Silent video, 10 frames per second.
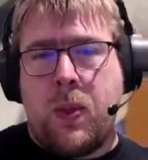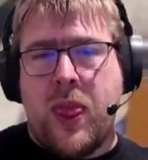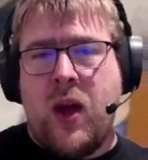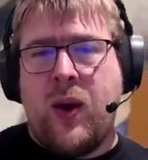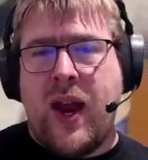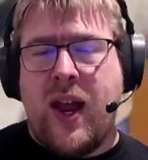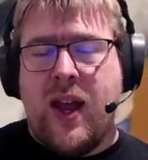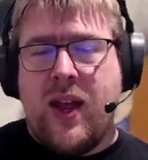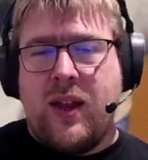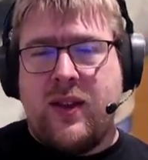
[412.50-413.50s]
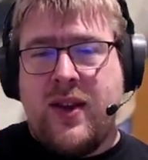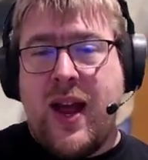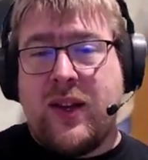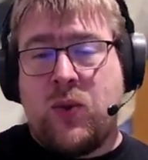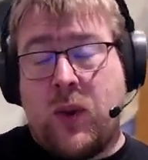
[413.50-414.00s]
Okay,
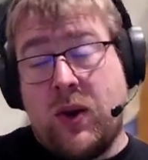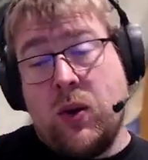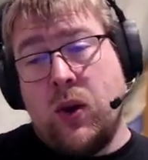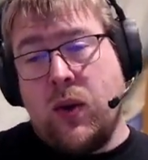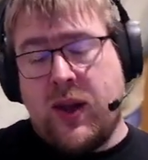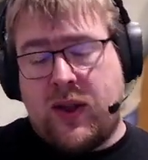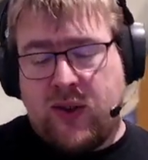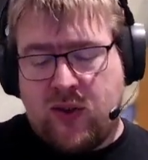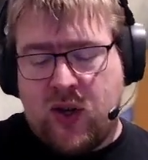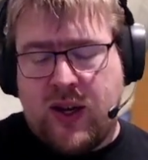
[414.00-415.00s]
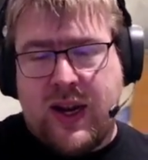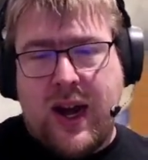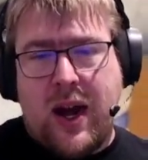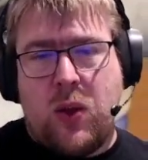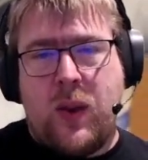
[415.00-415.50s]
next one. Okay, this is good to get
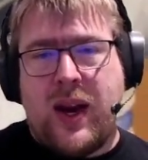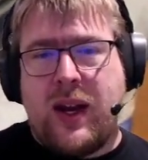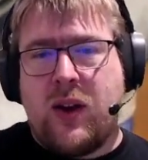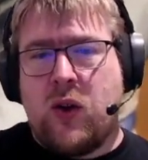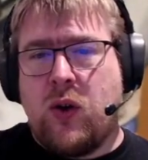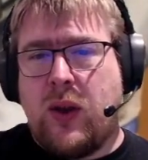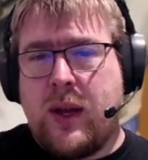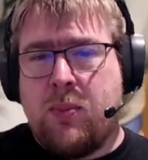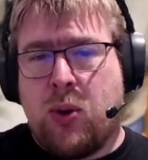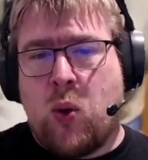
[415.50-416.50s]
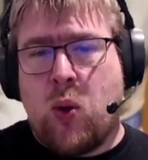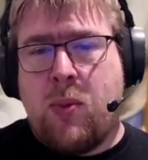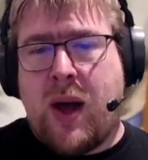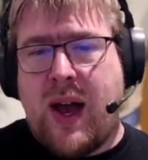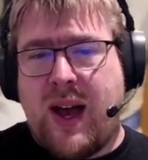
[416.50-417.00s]
out of the way early. Blorb
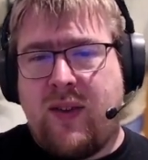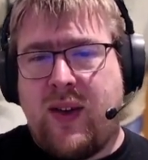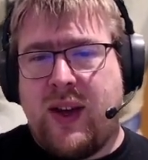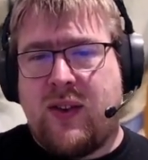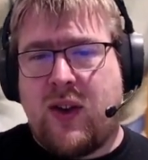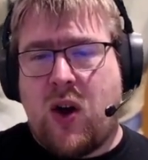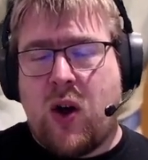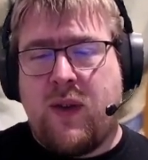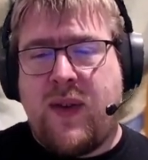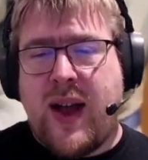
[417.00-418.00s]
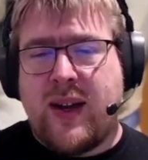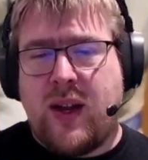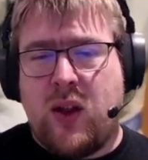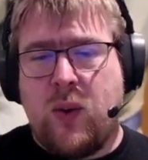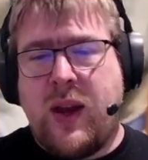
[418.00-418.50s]
Hive is an artifact
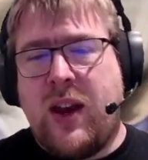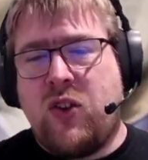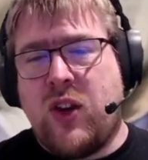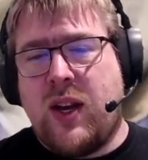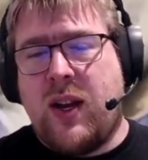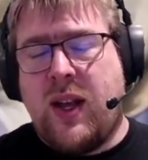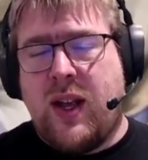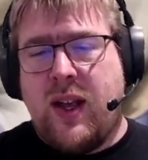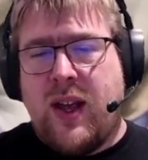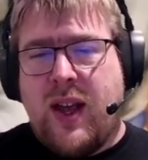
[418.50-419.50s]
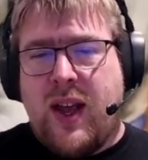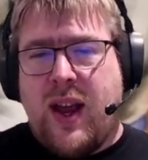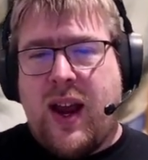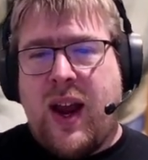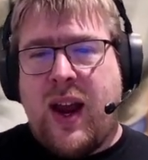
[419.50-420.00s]
and location,
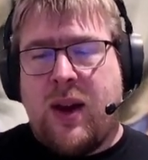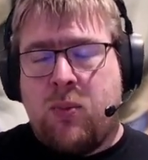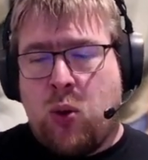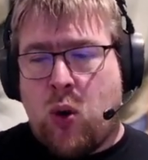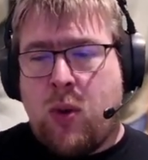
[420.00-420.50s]
and Blorb